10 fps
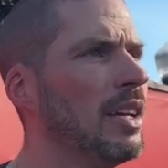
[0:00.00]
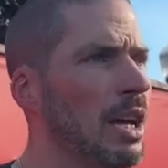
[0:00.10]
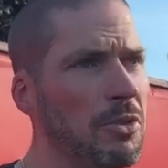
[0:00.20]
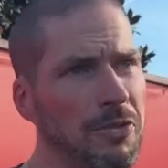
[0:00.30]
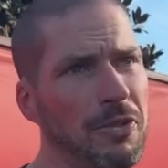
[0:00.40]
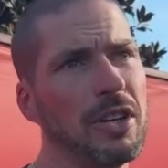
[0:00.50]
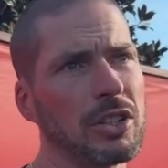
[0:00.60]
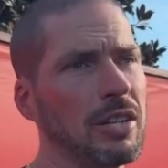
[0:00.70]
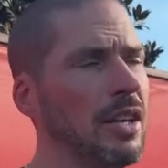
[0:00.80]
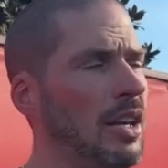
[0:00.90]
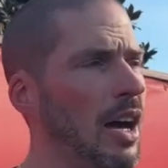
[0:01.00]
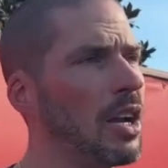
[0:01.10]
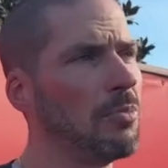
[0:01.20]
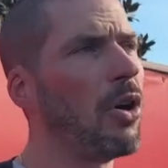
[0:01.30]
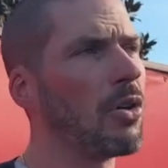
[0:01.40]
I'm gonna finish
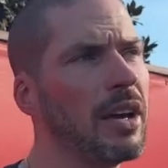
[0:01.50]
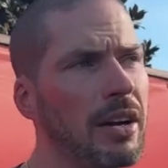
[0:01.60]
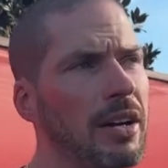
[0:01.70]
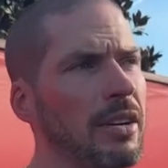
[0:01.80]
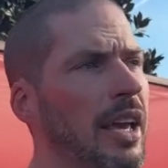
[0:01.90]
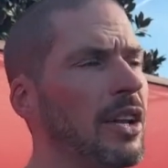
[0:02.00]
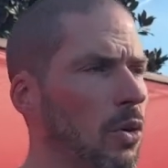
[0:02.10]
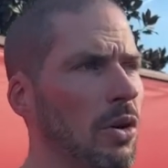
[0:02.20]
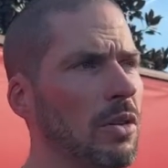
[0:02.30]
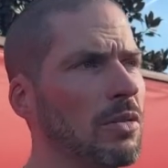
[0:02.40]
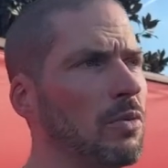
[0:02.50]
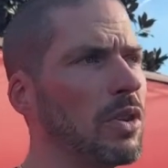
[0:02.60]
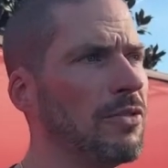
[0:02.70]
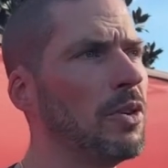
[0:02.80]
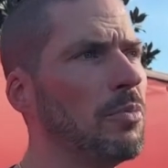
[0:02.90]
on a ball carrier and or
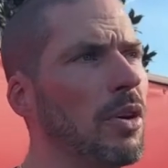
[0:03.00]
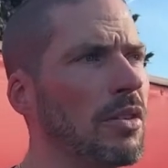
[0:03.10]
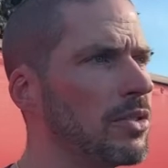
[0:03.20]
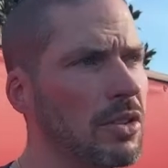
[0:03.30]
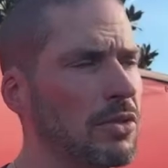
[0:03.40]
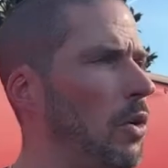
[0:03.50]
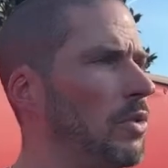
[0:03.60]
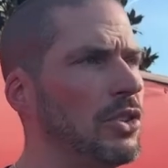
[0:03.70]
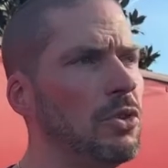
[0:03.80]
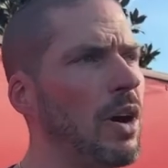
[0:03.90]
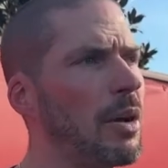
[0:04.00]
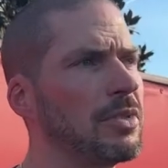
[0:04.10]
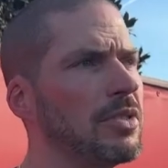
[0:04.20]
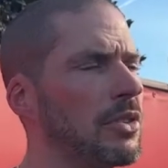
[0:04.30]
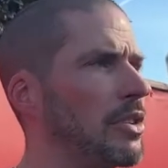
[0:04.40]
with the football. There's, there's only two
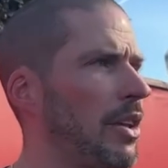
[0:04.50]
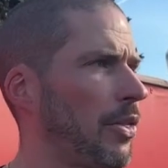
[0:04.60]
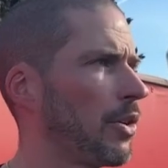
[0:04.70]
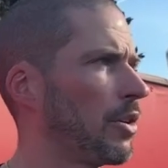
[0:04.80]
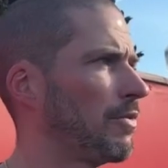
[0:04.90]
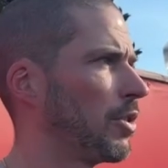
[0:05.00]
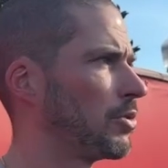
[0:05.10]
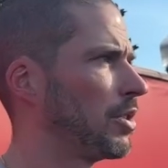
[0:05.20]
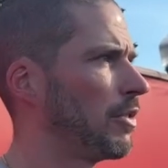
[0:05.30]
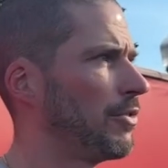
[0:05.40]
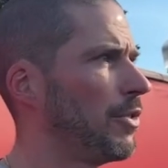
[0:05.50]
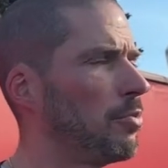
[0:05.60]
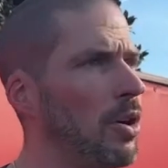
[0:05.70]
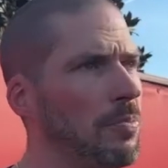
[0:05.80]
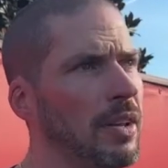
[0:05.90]
options. There's not a third version of a
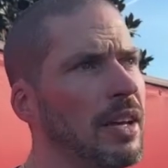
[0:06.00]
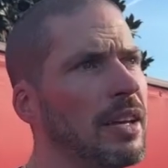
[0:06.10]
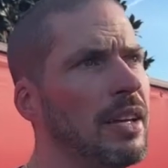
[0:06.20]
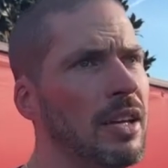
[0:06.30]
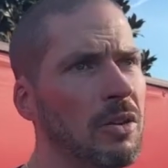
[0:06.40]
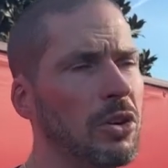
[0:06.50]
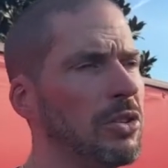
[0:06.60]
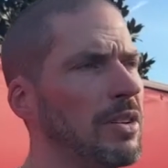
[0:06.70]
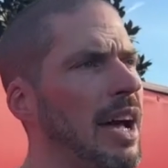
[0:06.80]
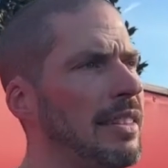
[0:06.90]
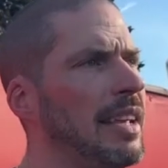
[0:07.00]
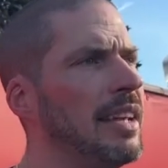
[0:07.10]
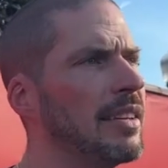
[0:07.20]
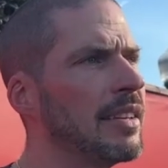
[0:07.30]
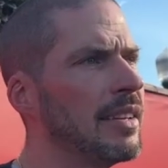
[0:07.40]
football play where you're not needed.